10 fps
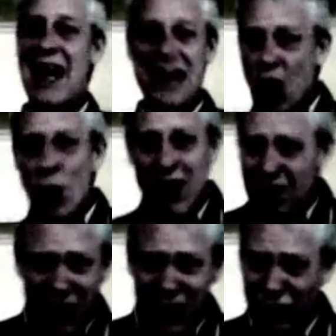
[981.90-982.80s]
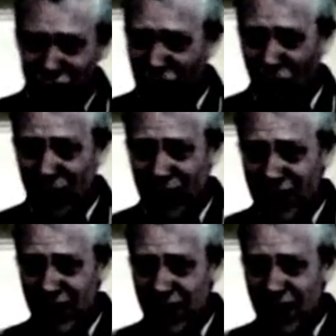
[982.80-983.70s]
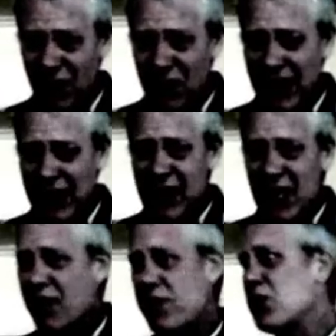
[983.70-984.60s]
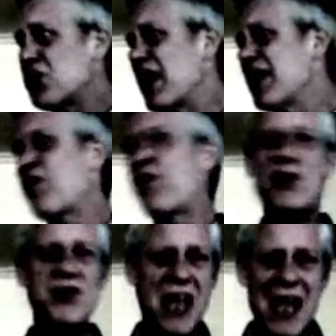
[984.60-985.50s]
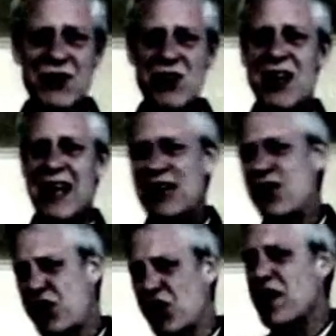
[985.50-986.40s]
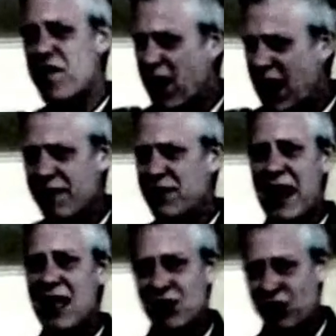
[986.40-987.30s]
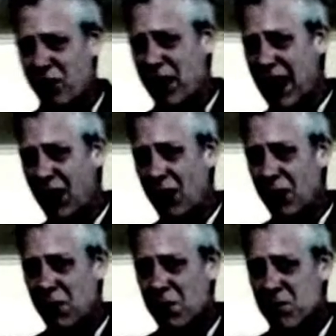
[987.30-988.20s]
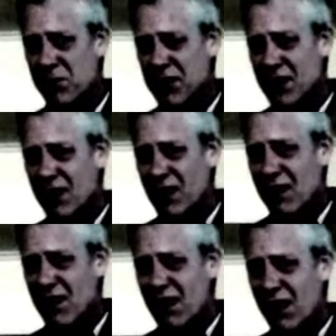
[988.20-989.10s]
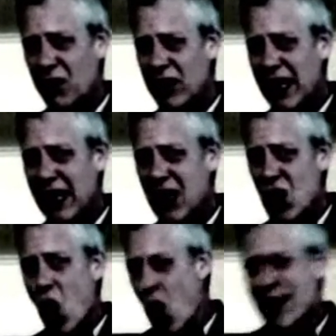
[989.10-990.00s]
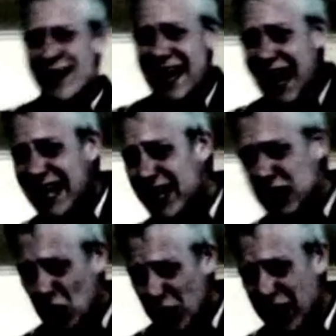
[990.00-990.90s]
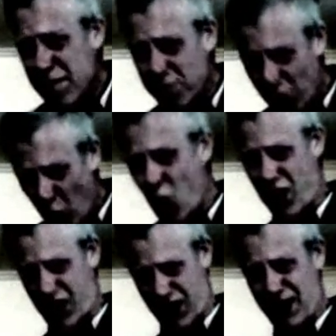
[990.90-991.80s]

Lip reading: I know what I'm going to do. Okay? If you say the first test is 35 days from now, okay, on day 34,